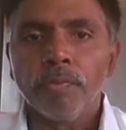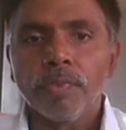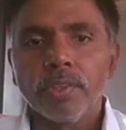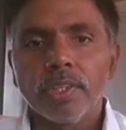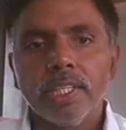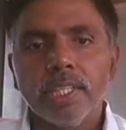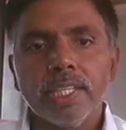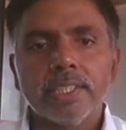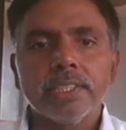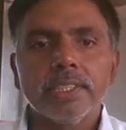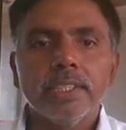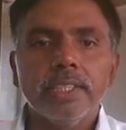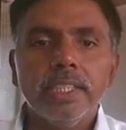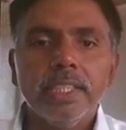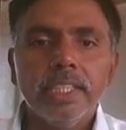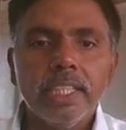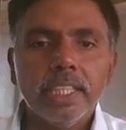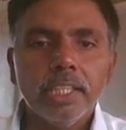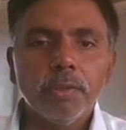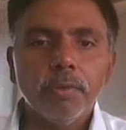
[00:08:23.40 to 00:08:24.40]
Next,
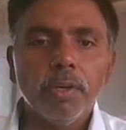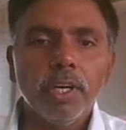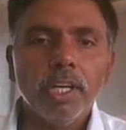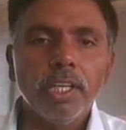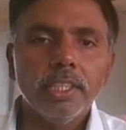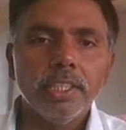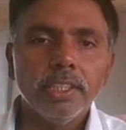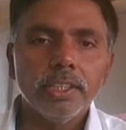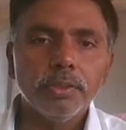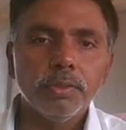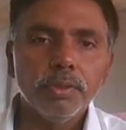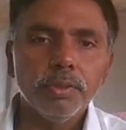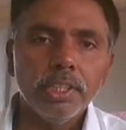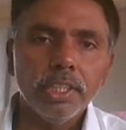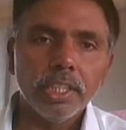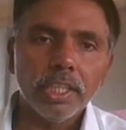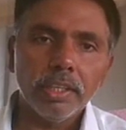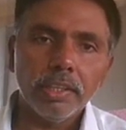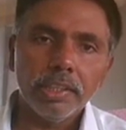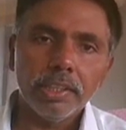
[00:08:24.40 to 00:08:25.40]
inequalities we
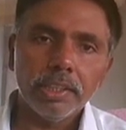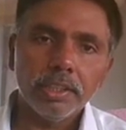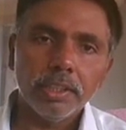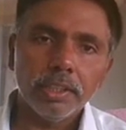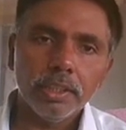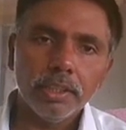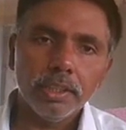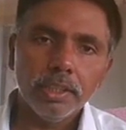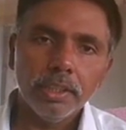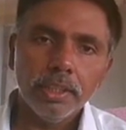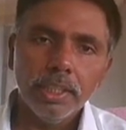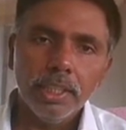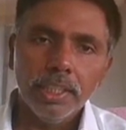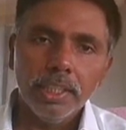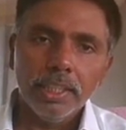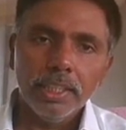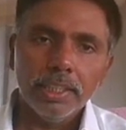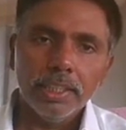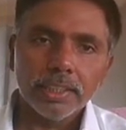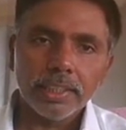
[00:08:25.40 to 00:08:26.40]
derived.
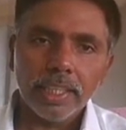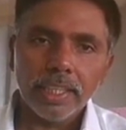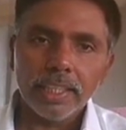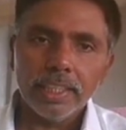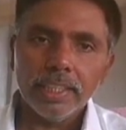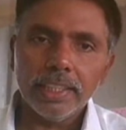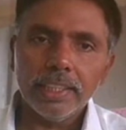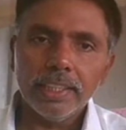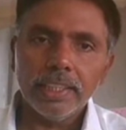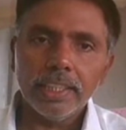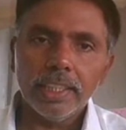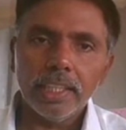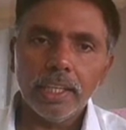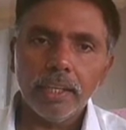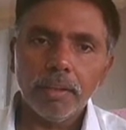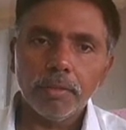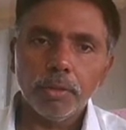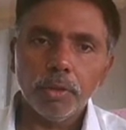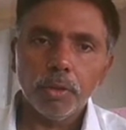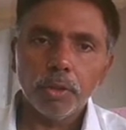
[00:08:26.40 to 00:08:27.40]
In cyclic integral
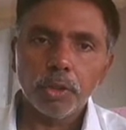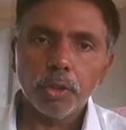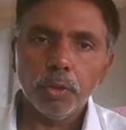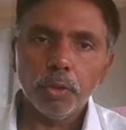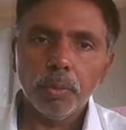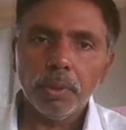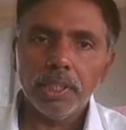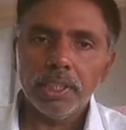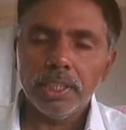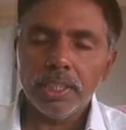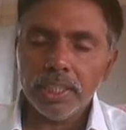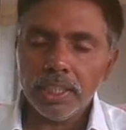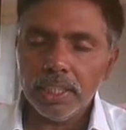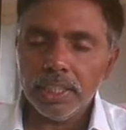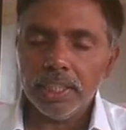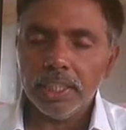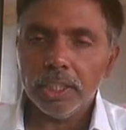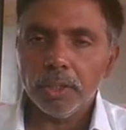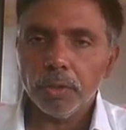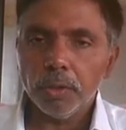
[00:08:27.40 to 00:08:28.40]
of dou Q by
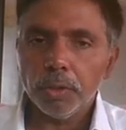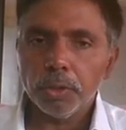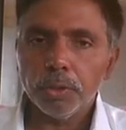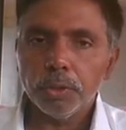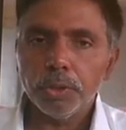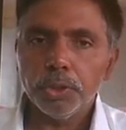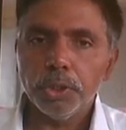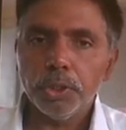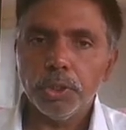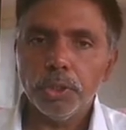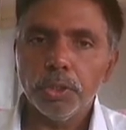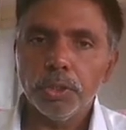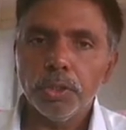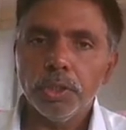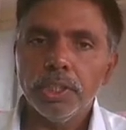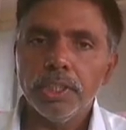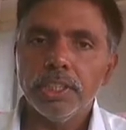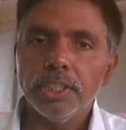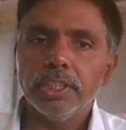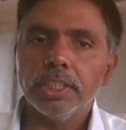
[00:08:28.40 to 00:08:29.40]
T equal to
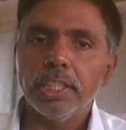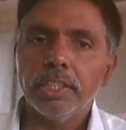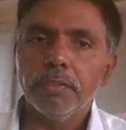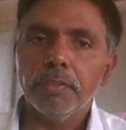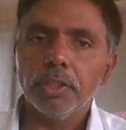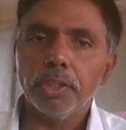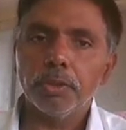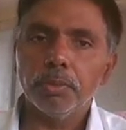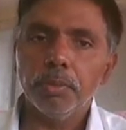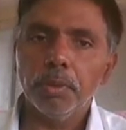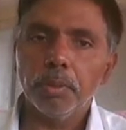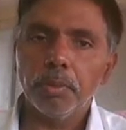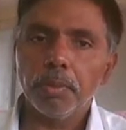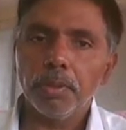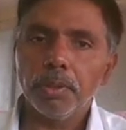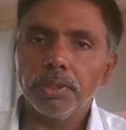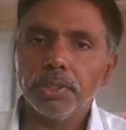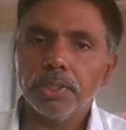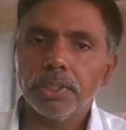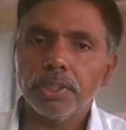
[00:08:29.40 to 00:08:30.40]
0, it is a reversible
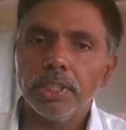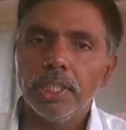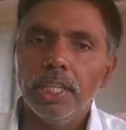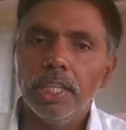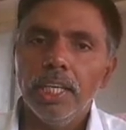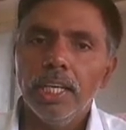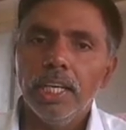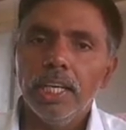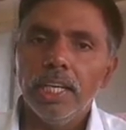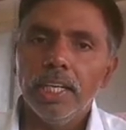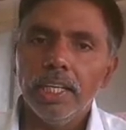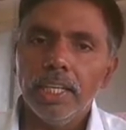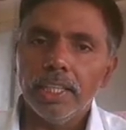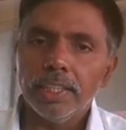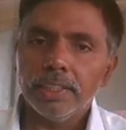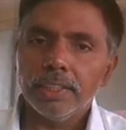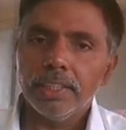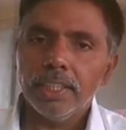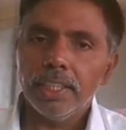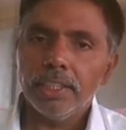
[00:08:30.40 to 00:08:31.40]
process.
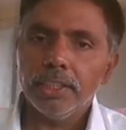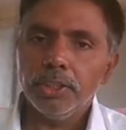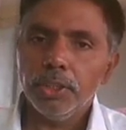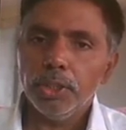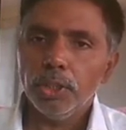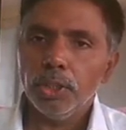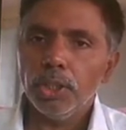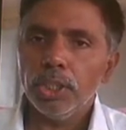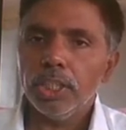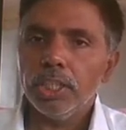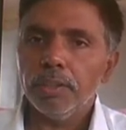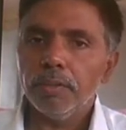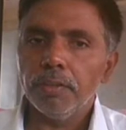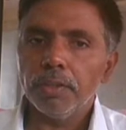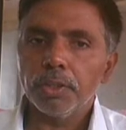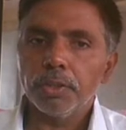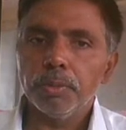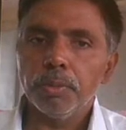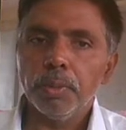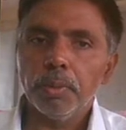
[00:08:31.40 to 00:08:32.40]
Less than 0,
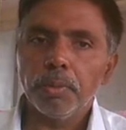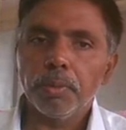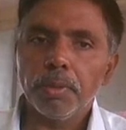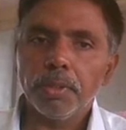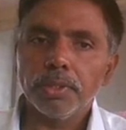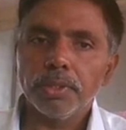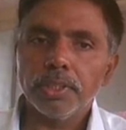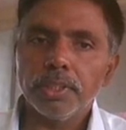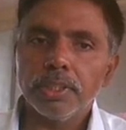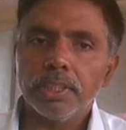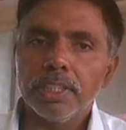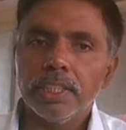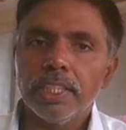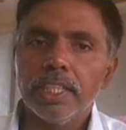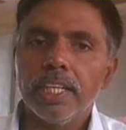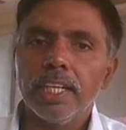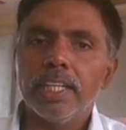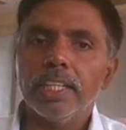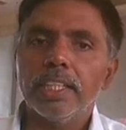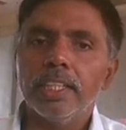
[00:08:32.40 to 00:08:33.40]
irreversible process.
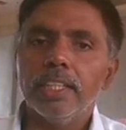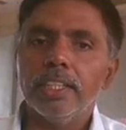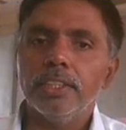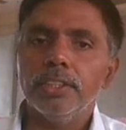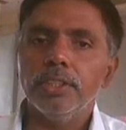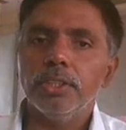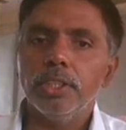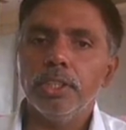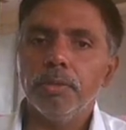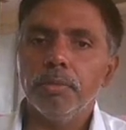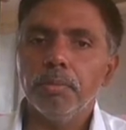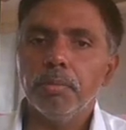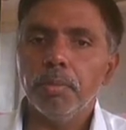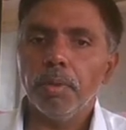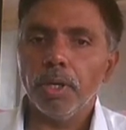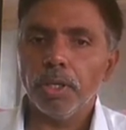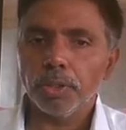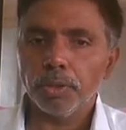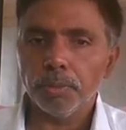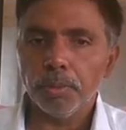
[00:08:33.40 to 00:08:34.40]
Greater than 0,
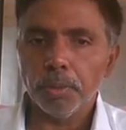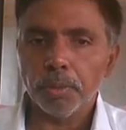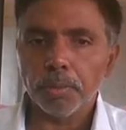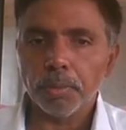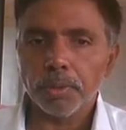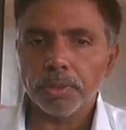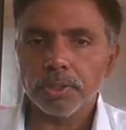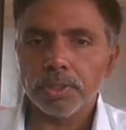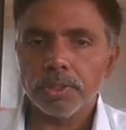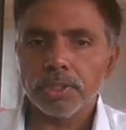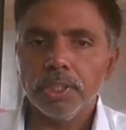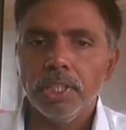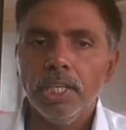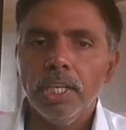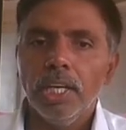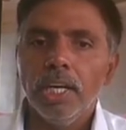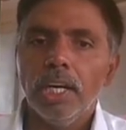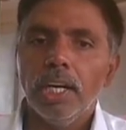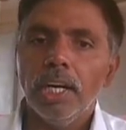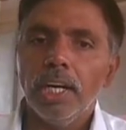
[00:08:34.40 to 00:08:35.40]
impossible process.
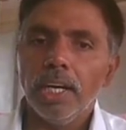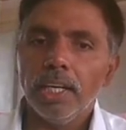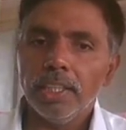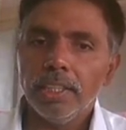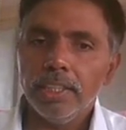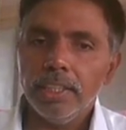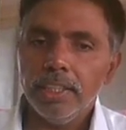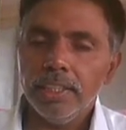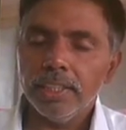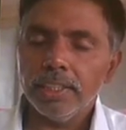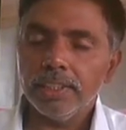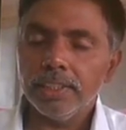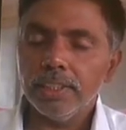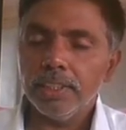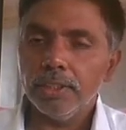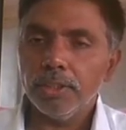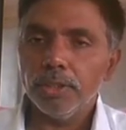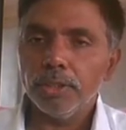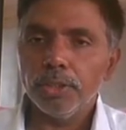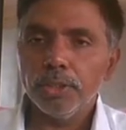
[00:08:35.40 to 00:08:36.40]
Or ds
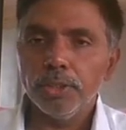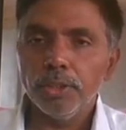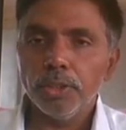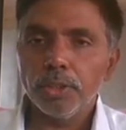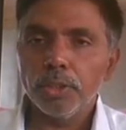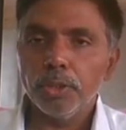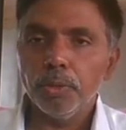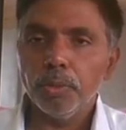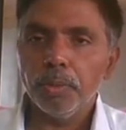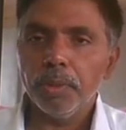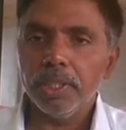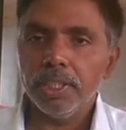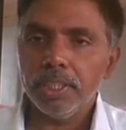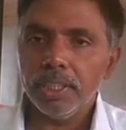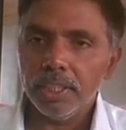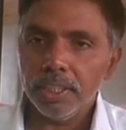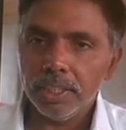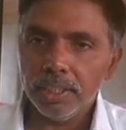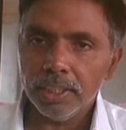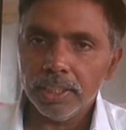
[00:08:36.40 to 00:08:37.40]
equal to dou Q by
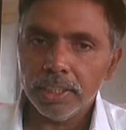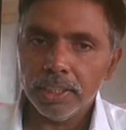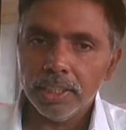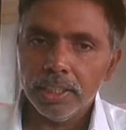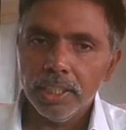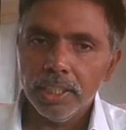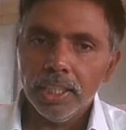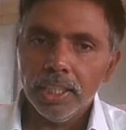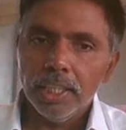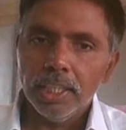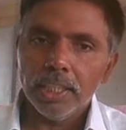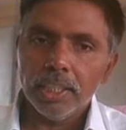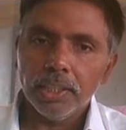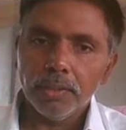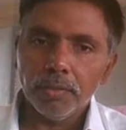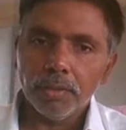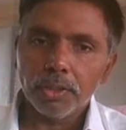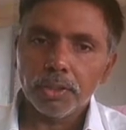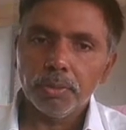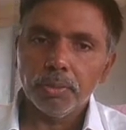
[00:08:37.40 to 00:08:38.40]
T,
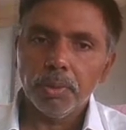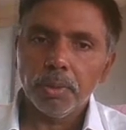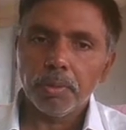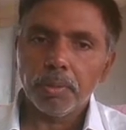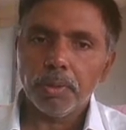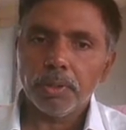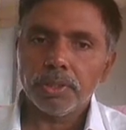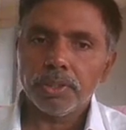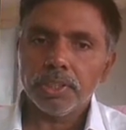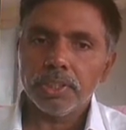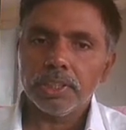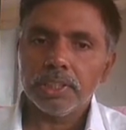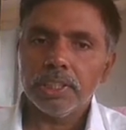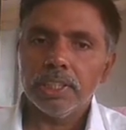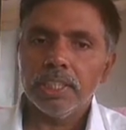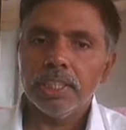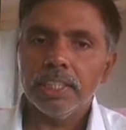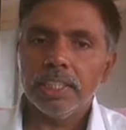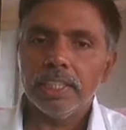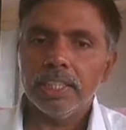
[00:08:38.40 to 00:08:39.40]
reversible process.
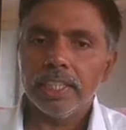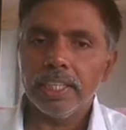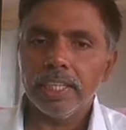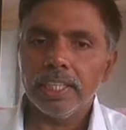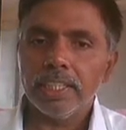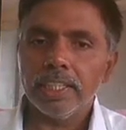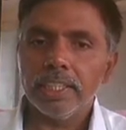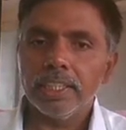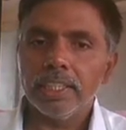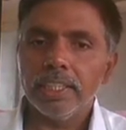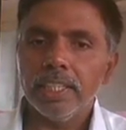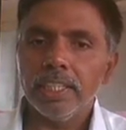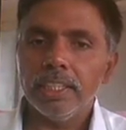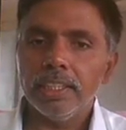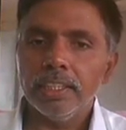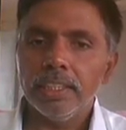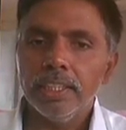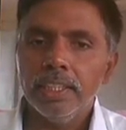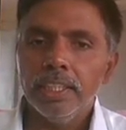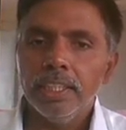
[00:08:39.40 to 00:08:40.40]
Greater
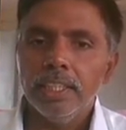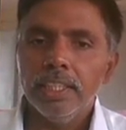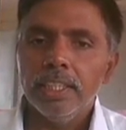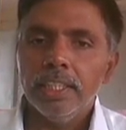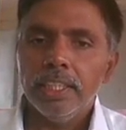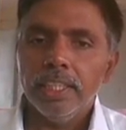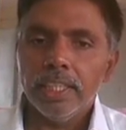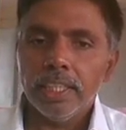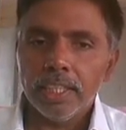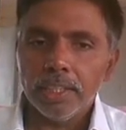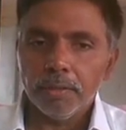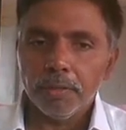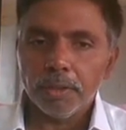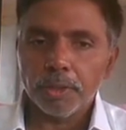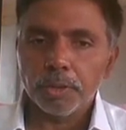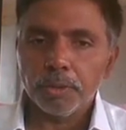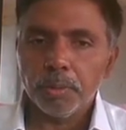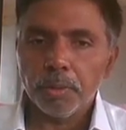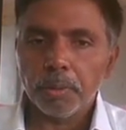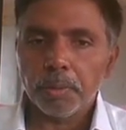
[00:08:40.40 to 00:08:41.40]
than
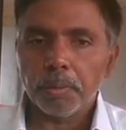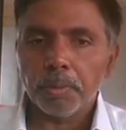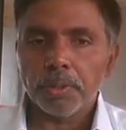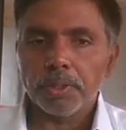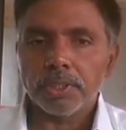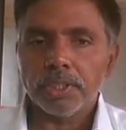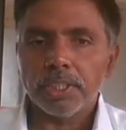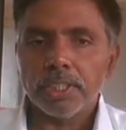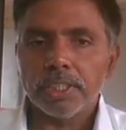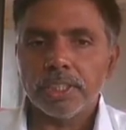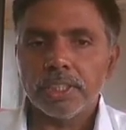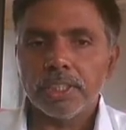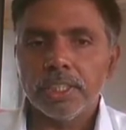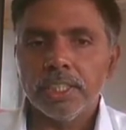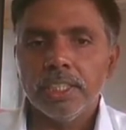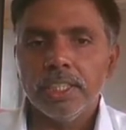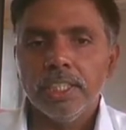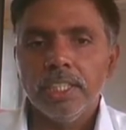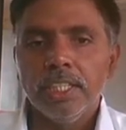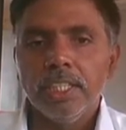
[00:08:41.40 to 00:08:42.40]
irreversible process.
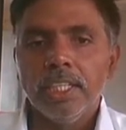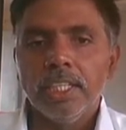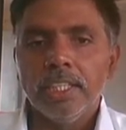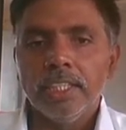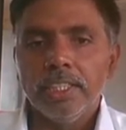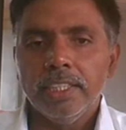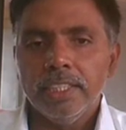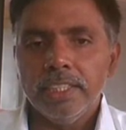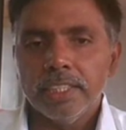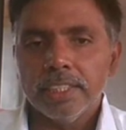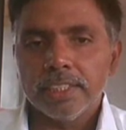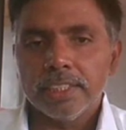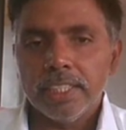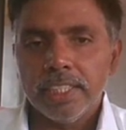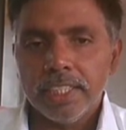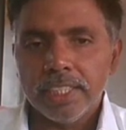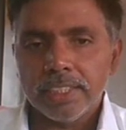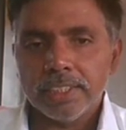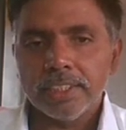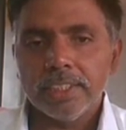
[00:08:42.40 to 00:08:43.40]
ds
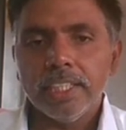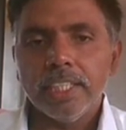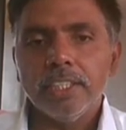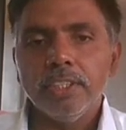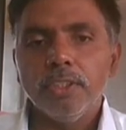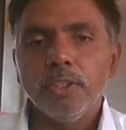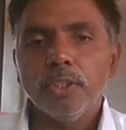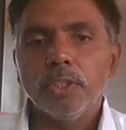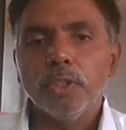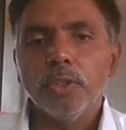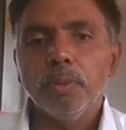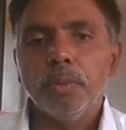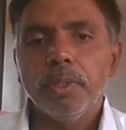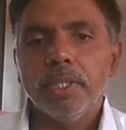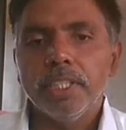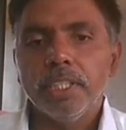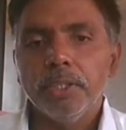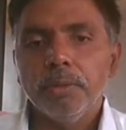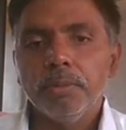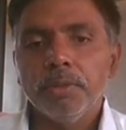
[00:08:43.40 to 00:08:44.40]
less than dou Q by
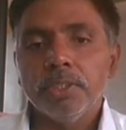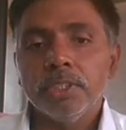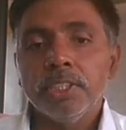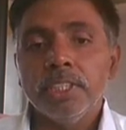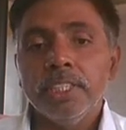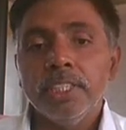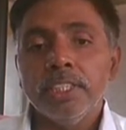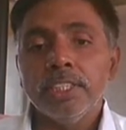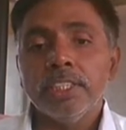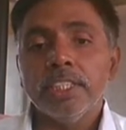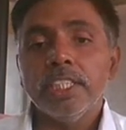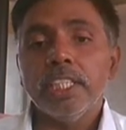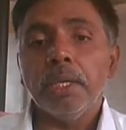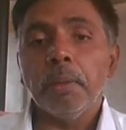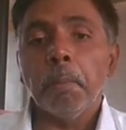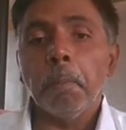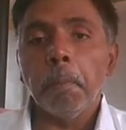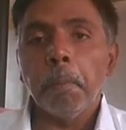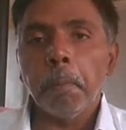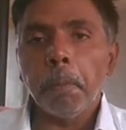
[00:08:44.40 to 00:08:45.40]
T means it is
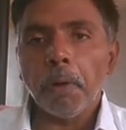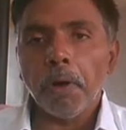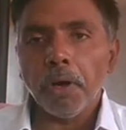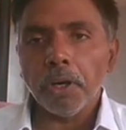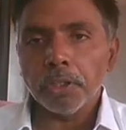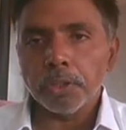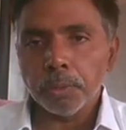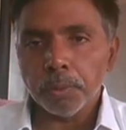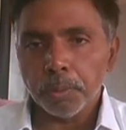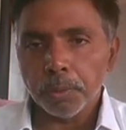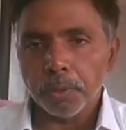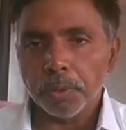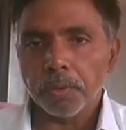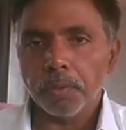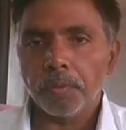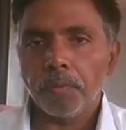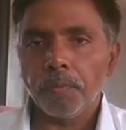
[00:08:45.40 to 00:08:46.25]
impossible.